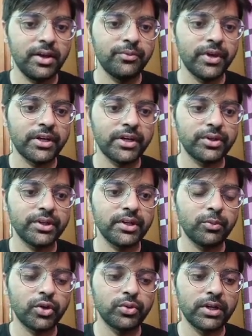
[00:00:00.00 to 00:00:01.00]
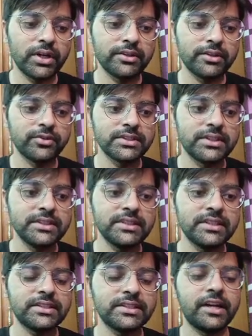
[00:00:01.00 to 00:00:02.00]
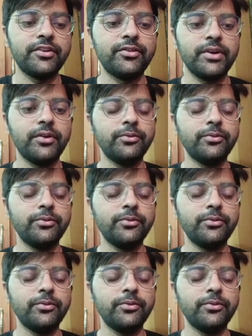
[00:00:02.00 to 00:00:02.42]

factorial, modular inverse. This is a standard way of